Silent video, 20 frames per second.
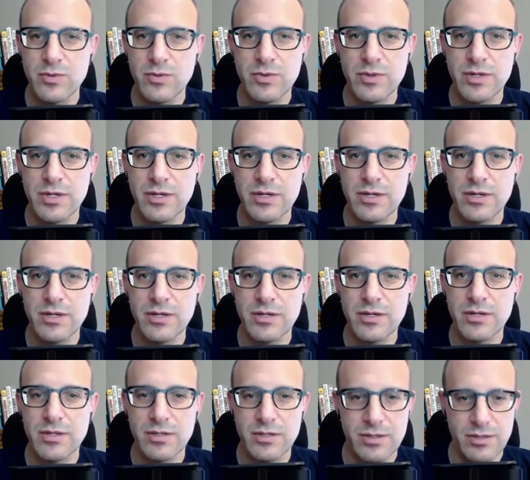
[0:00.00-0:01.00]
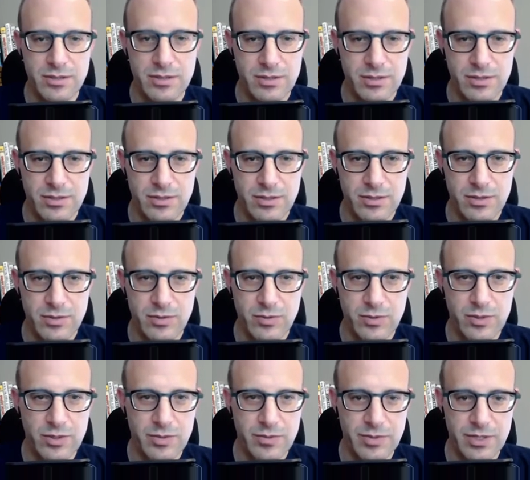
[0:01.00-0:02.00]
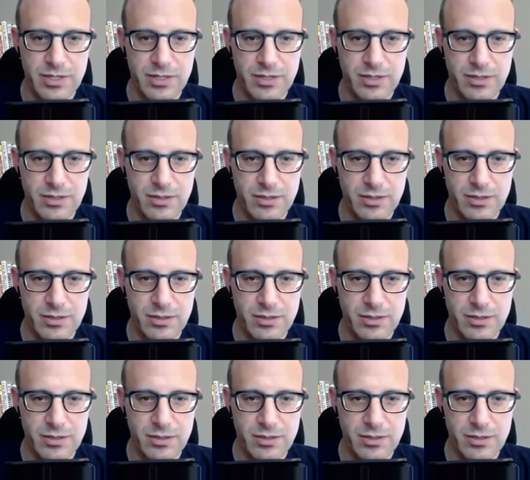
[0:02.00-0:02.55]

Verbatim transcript: Where, where am I?